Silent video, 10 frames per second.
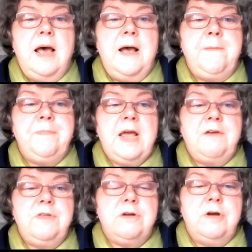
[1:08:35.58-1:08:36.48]
Um,
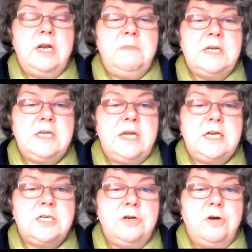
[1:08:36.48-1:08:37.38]
have they got any
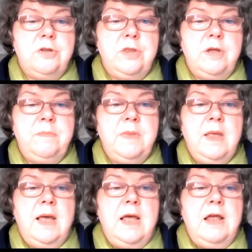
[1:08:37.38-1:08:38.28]
medication on them?
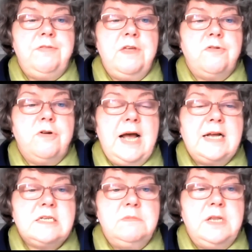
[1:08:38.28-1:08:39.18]
If they've got
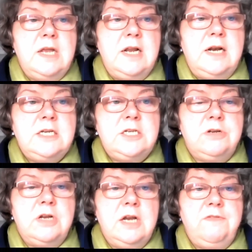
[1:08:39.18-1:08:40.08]
asthma, then at least
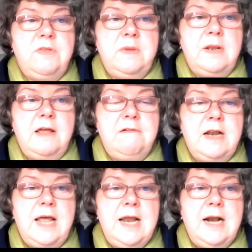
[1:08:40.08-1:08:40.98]
you can give them an air
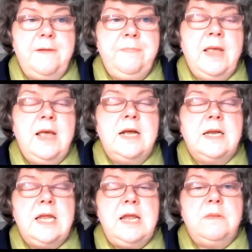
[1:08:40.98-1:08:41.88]
inhaler.
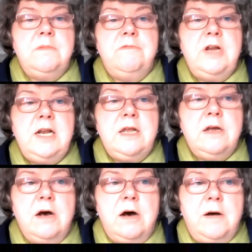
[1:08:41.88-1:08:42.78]
Keep them really
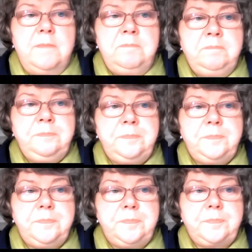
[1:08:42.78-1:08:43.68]
calm
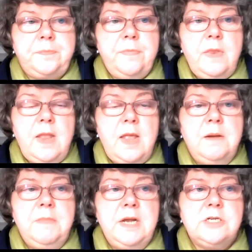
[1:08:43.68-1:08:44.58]

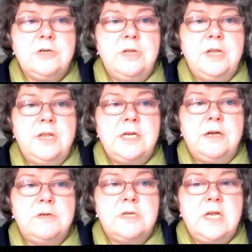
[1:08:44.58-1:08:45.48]
and make sure that they
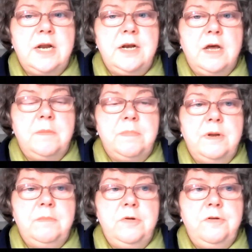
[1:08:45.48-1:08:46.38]
don't stand up
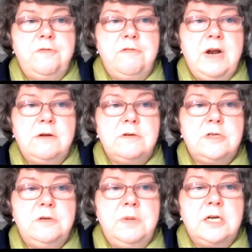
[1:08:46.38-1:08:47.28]
and move around
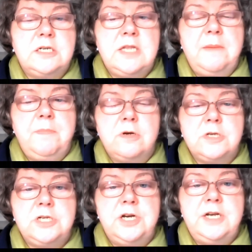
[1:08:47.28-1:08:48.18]
too much. That
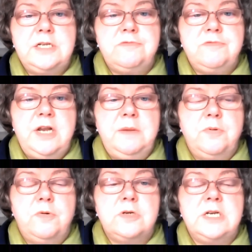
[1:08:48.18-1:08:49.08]
posture is really
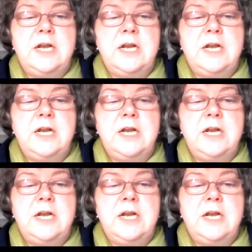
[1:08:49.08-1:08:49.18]
important.